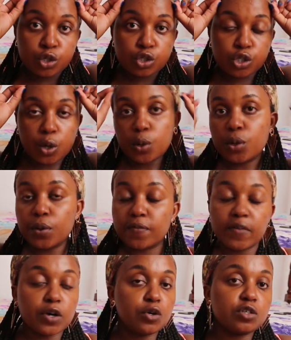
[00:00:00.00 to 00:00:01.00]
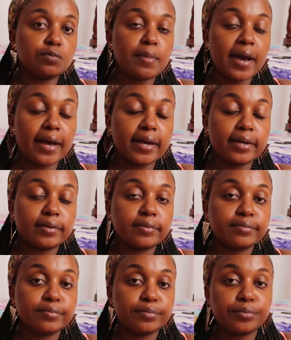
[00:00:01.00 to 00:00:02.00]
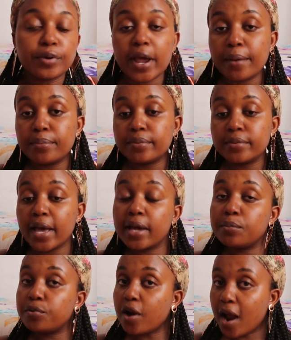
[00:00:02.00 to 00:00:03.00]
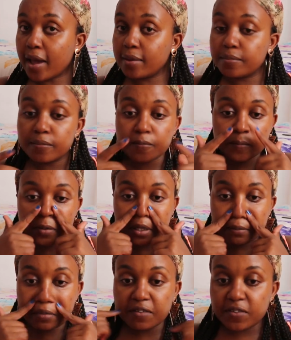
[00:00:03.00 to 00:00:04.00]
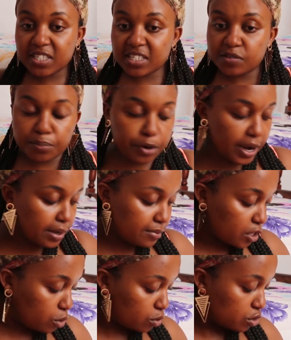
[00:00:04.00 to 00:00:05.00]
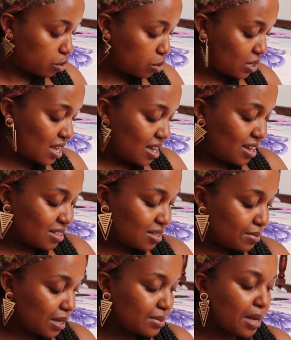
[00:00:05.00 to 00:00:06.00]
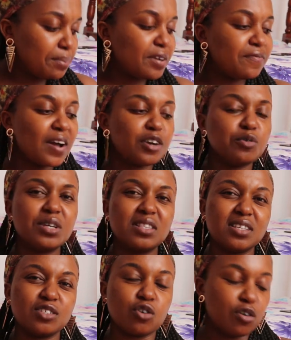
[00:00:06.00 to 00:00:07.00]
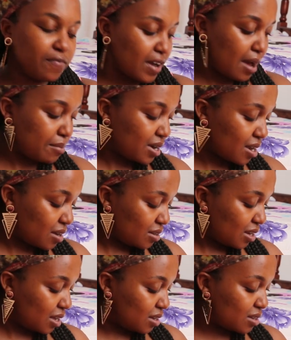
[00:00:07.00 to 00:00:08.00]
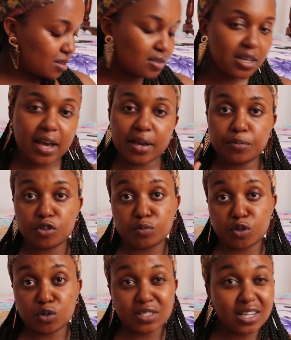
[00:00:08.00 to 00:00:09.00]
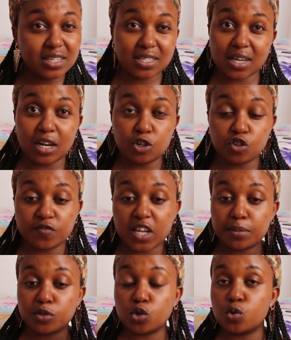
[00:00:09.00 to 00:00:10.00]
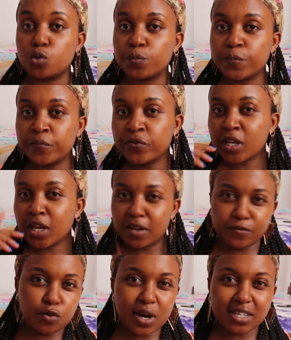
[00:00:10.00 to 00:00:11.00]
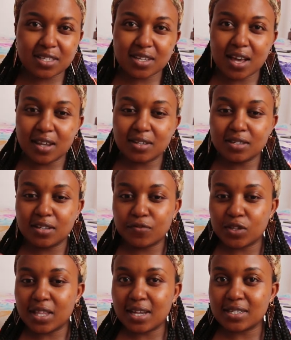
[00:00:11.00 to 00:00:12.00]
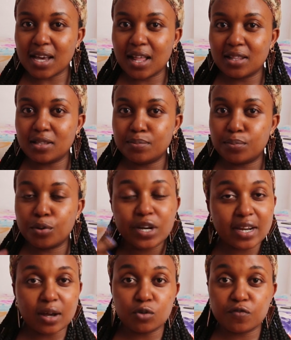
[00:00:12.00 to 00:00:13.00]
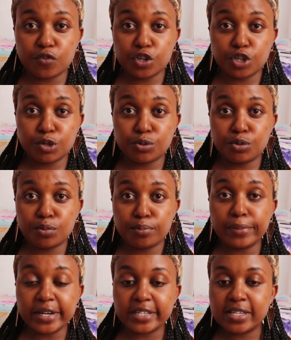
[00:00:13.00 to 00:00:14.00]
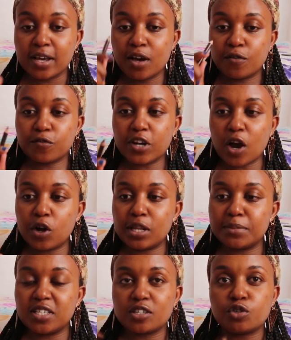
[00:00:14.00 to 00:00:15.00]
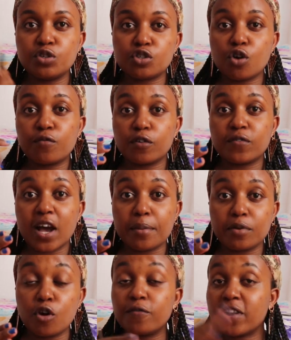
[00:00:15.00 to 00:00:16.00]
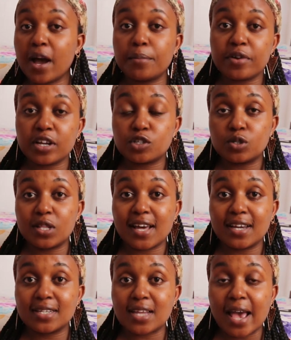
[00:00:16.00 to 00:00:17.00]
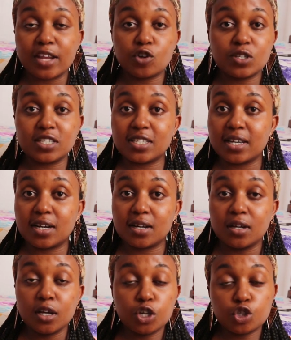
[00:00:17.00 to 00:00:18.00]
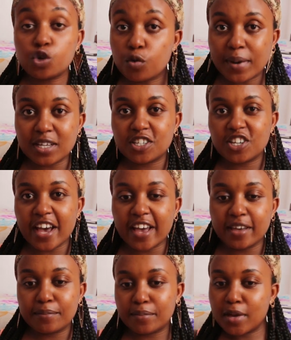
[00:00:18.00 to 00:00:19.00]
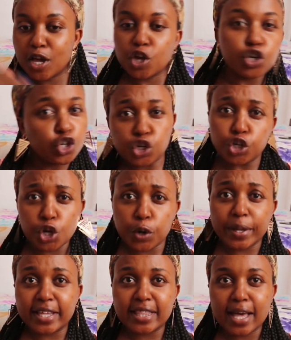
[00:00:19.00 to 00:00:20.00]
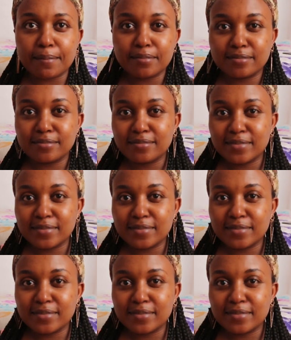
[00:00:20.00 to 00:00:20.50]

So there goes my prep and prime. My face is primed, it looks good. Sometimes I prefer doing this off camera, like the eyebrows, because they'll take a lot of time. So if you want a nini for that, I'll put it out for you. But for now, let me just do it off camera so that I don't take too much time doing them.